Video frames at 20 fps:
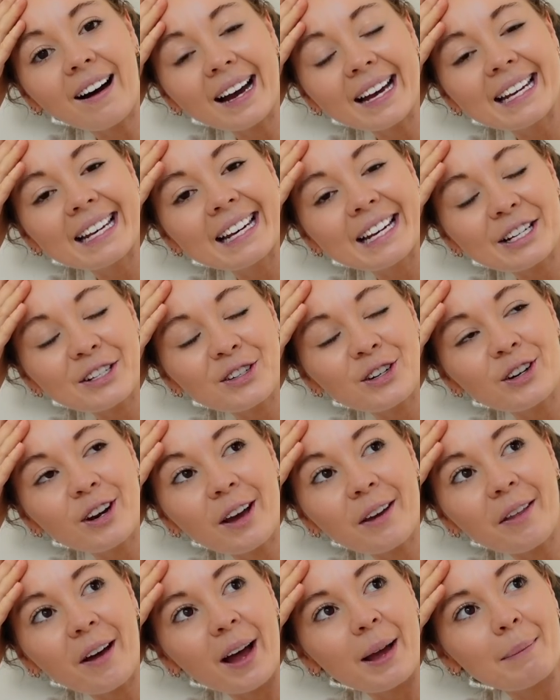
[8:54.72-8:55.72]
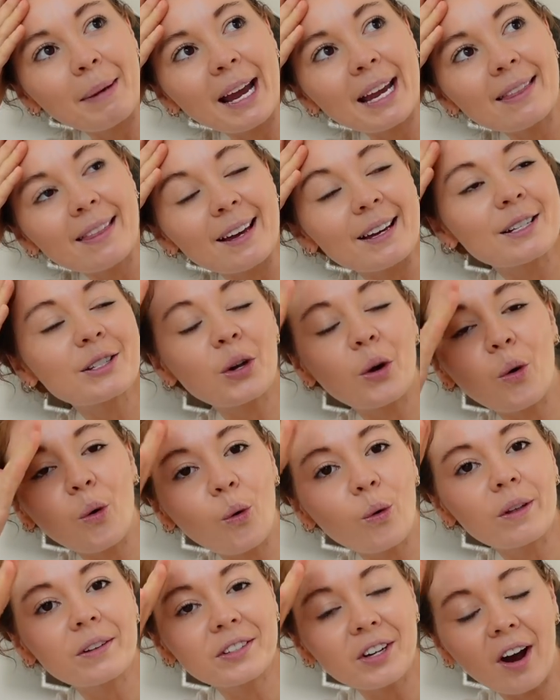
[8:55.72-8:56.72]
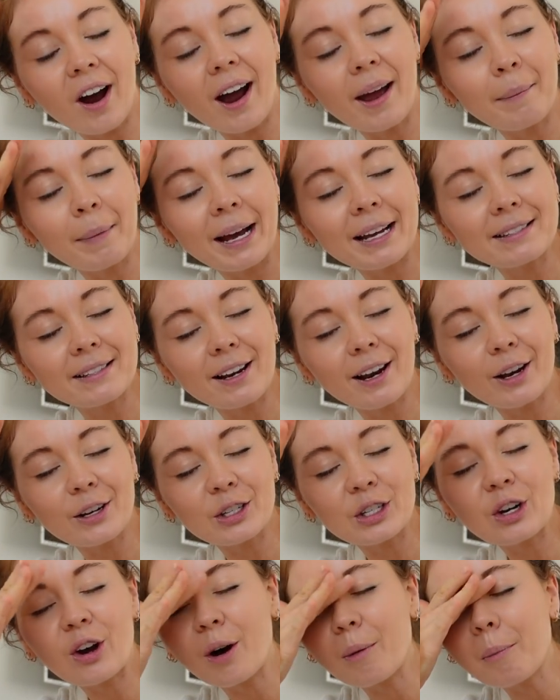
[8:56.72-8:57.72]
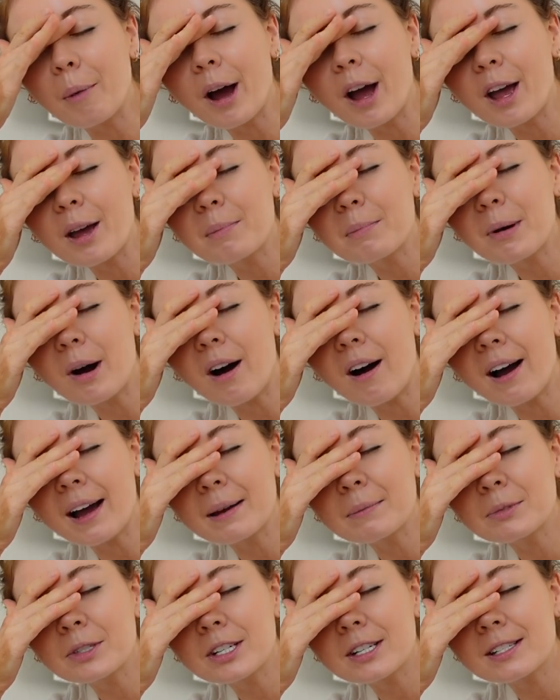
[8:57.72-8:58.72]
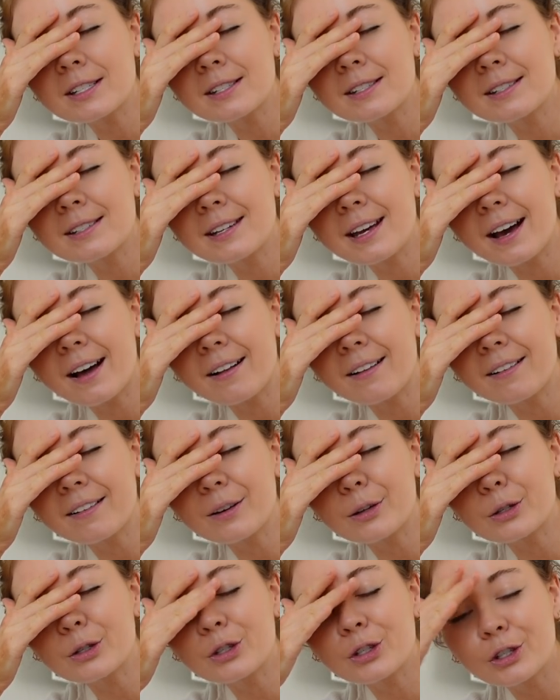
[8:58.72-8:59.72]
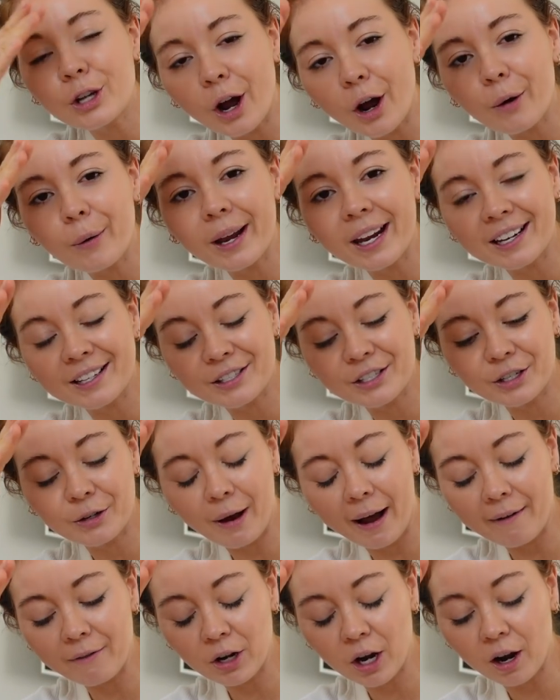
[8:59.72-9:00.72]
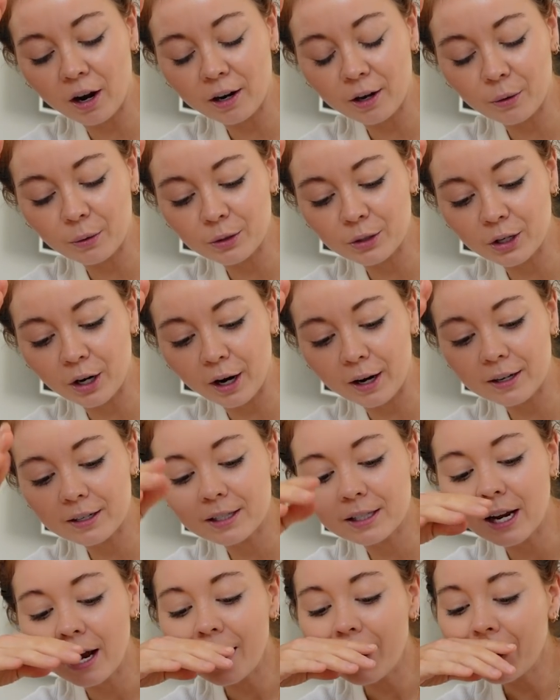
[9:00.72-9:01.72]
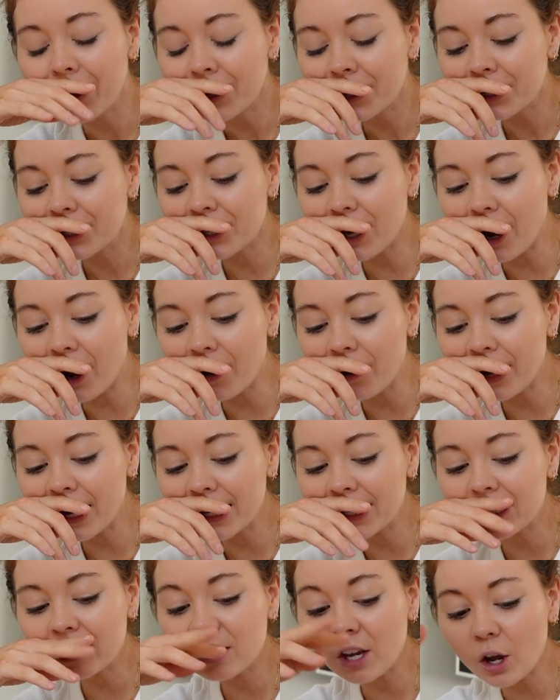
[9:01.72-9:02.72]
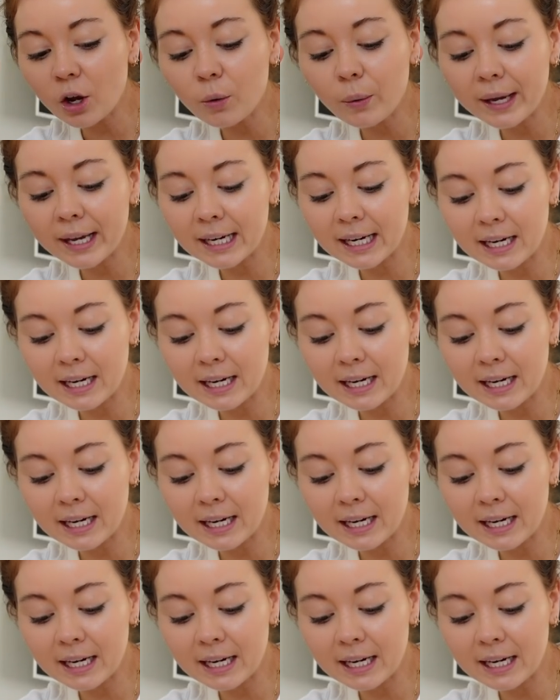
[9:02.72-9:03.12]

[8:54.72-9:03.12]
I literally know that I make this all the time as a lunch combo, but I am just still so into avocado on toast. So it's so quick